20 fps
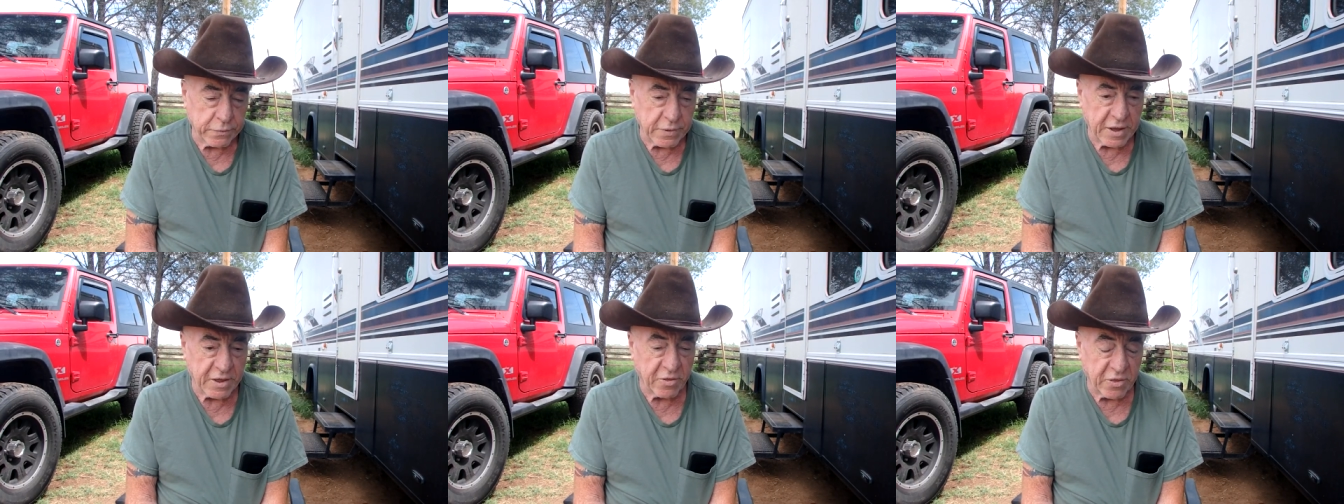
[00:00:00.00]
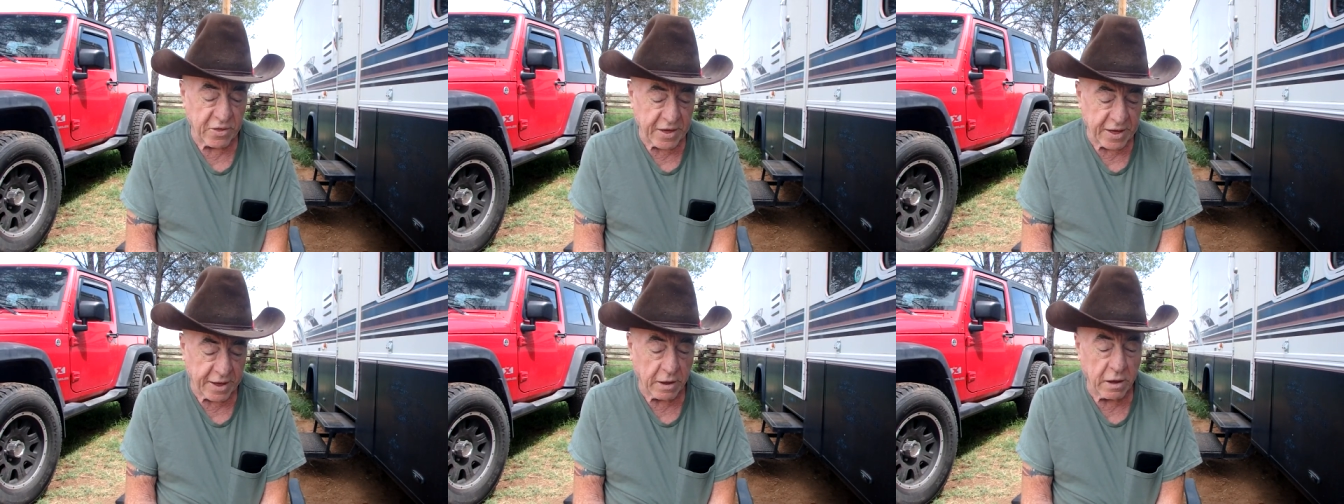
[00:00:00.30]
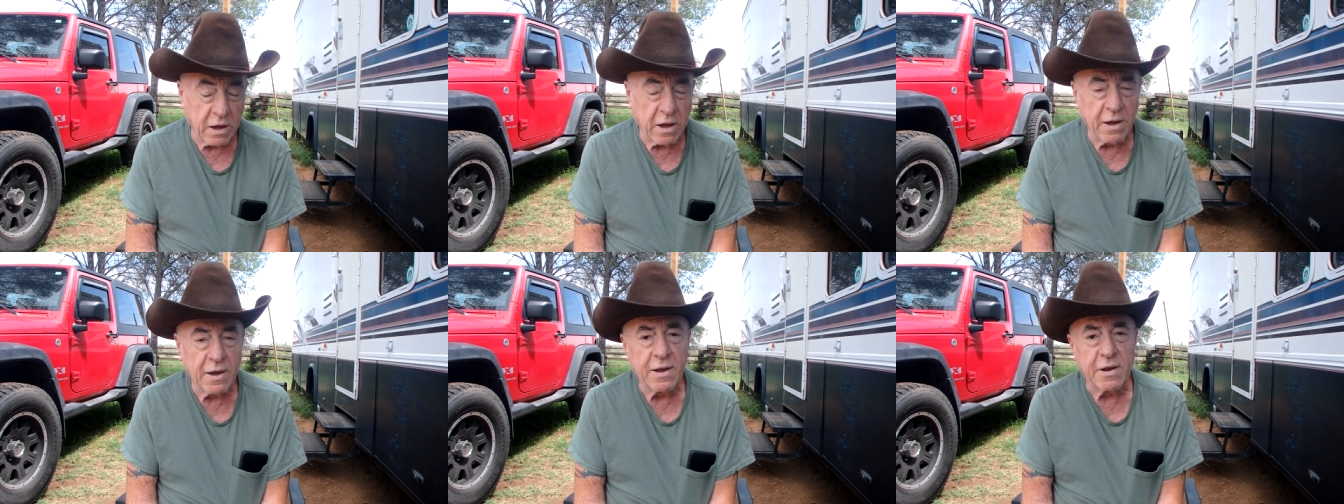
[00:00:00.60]
they
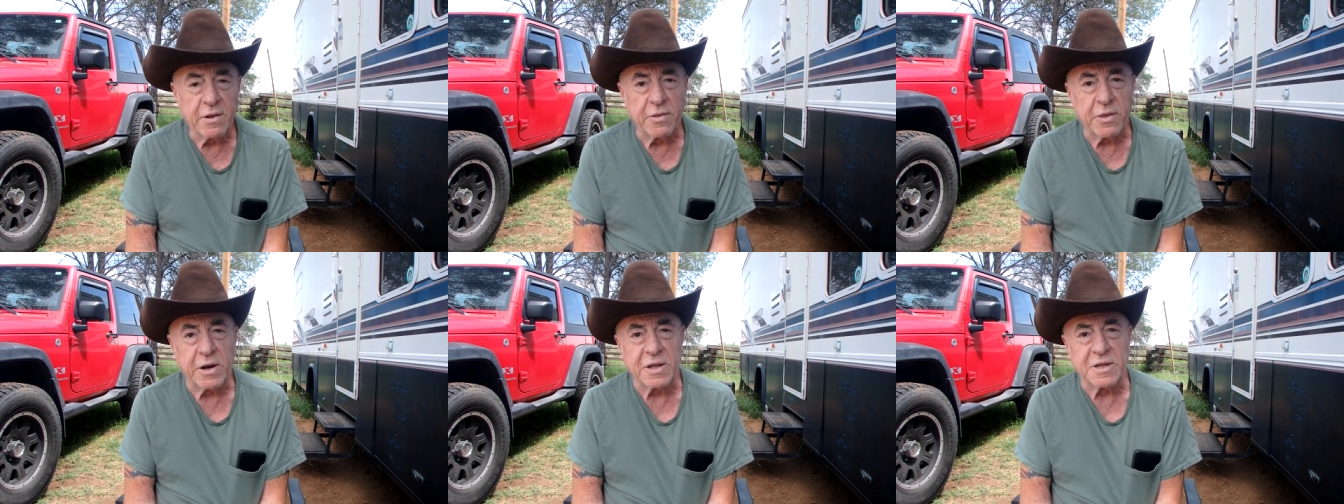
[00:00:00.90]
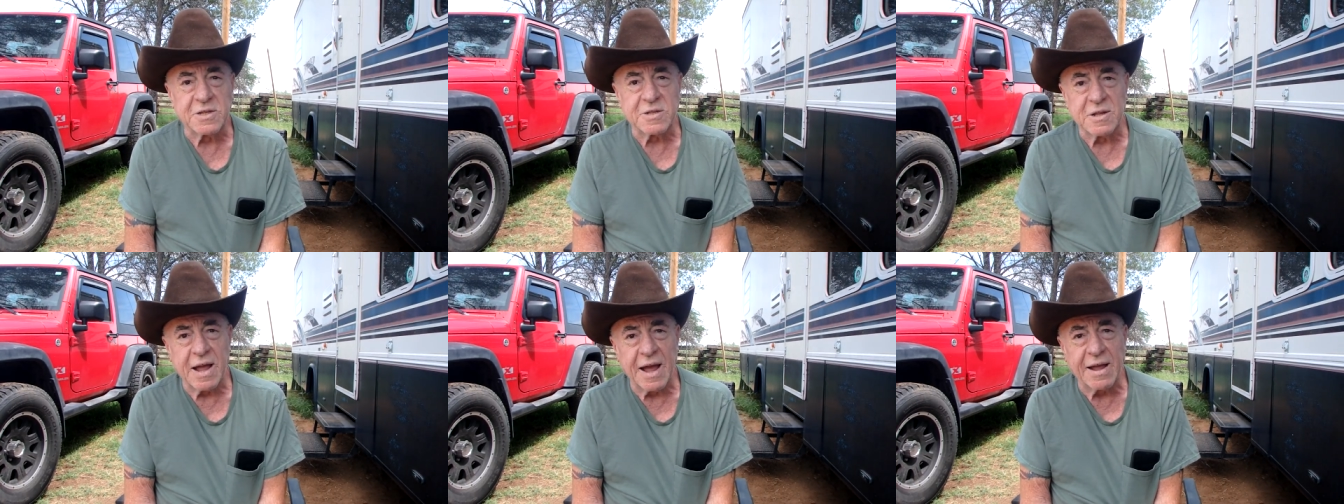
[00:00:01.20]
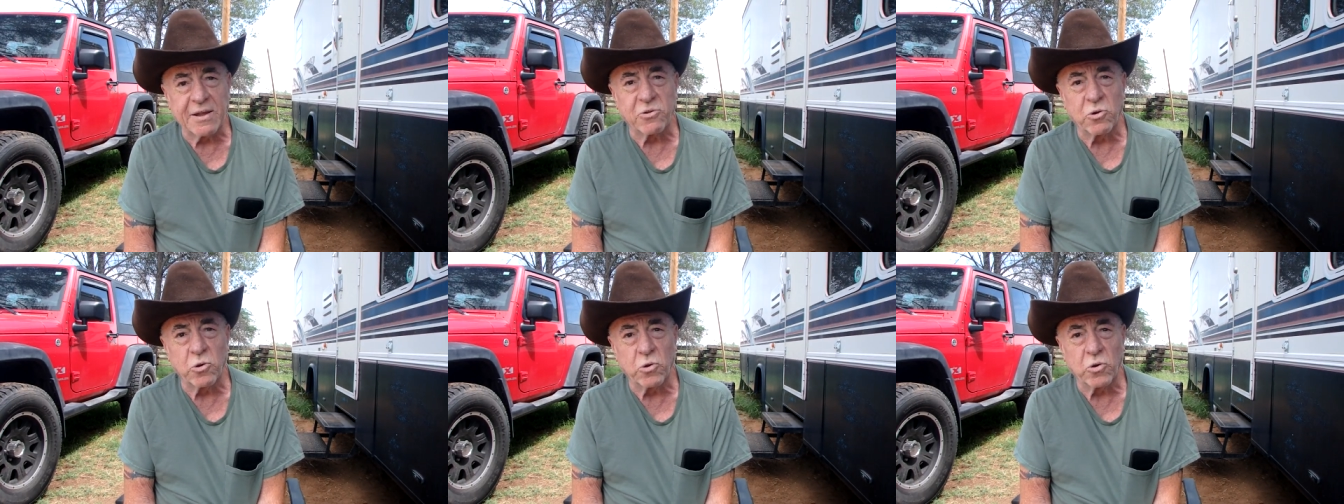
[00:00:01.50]
think, that it's
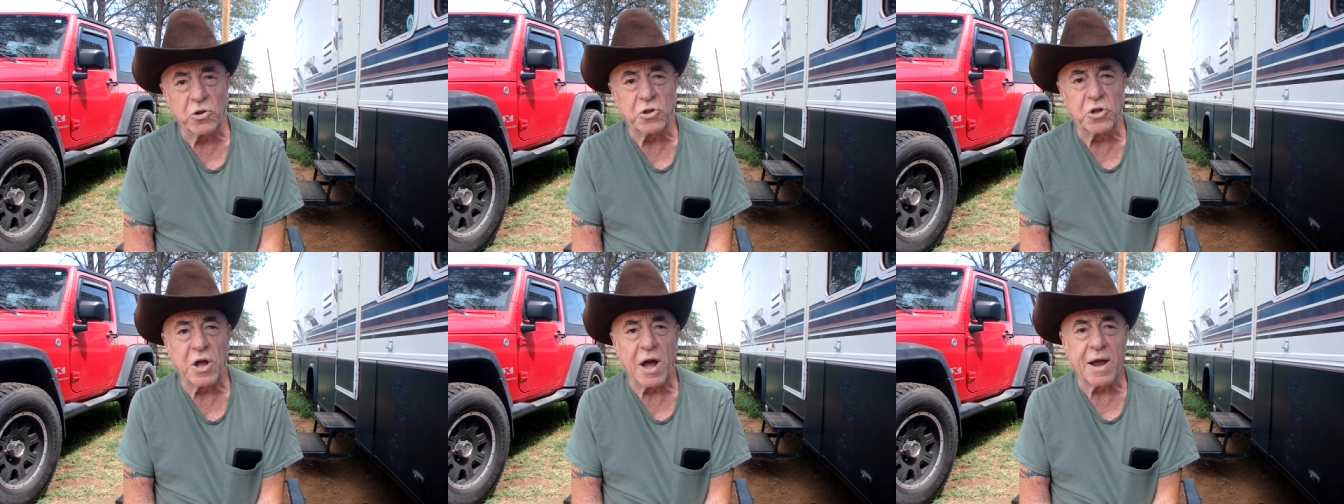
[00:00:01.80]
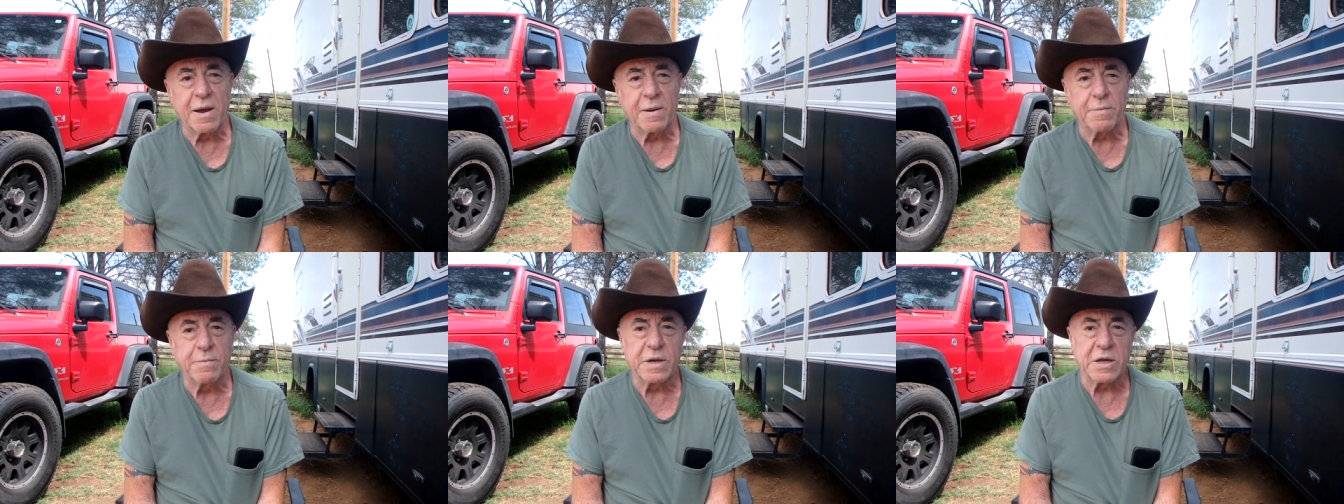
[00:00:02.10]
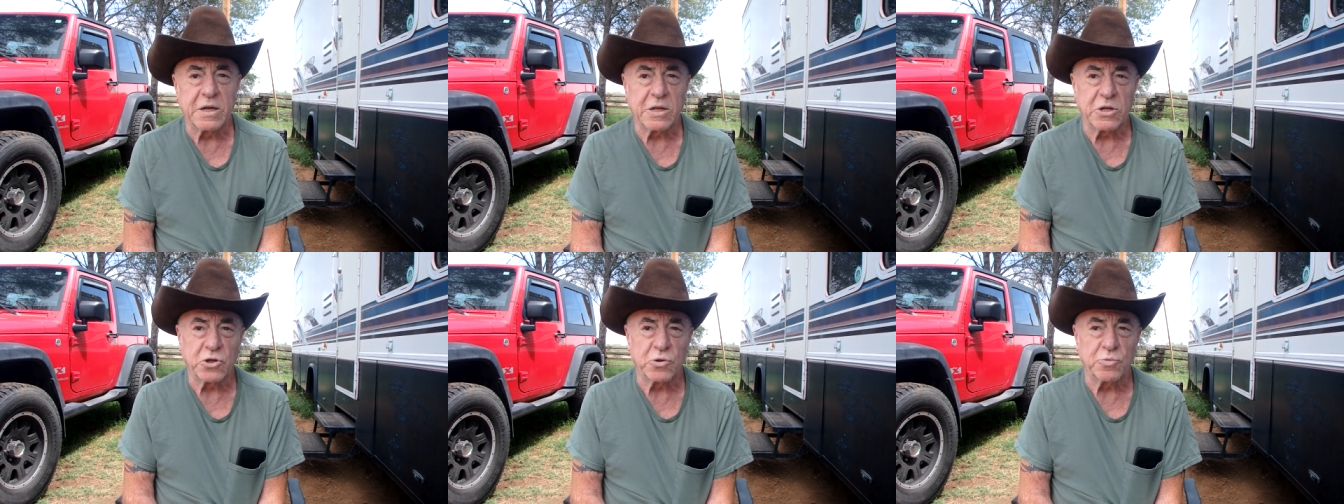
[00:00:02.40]
not due to
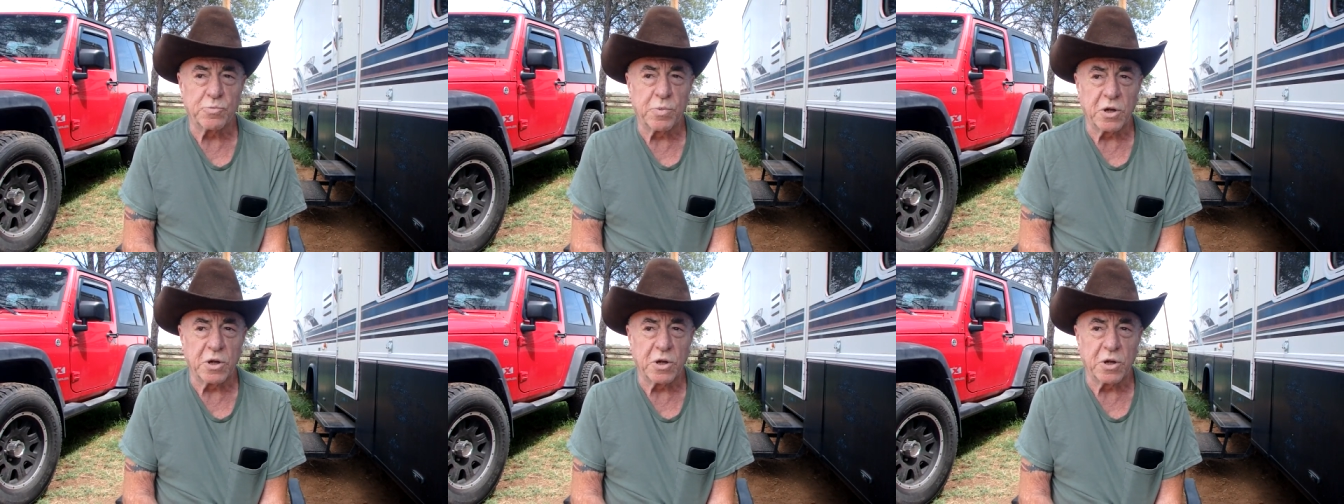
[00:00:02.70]
diabetes,